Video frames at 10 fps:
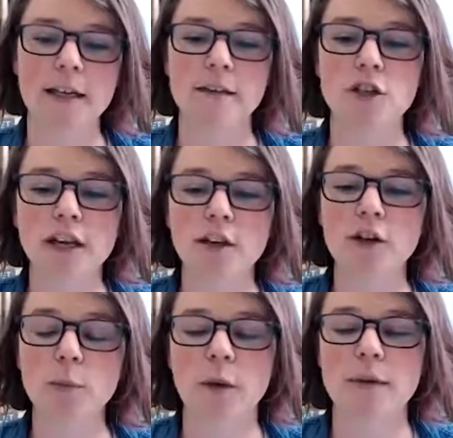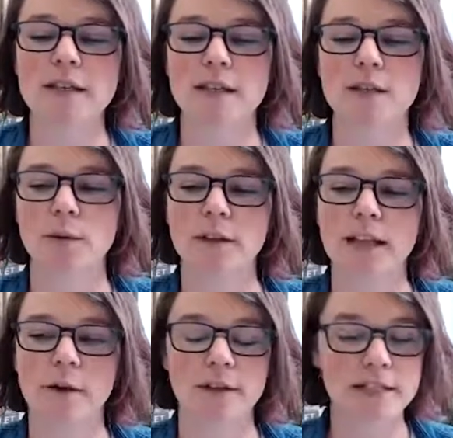The general purpose is to
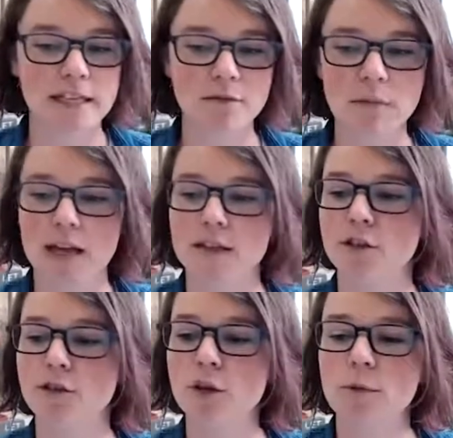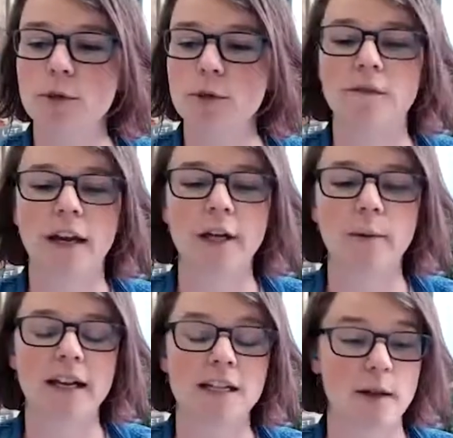allow the team as a group to
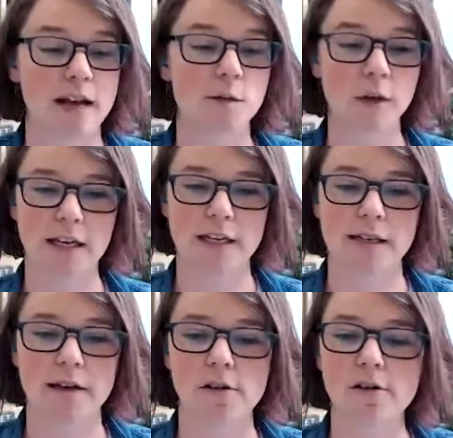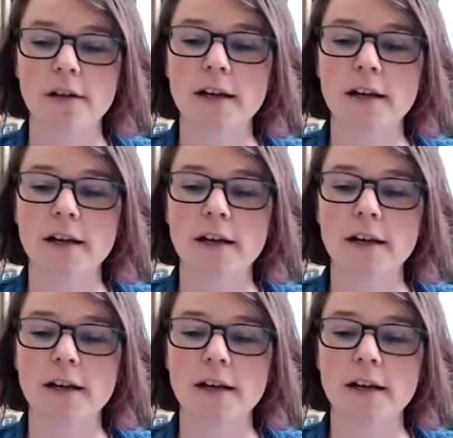evaluate its past working cycle.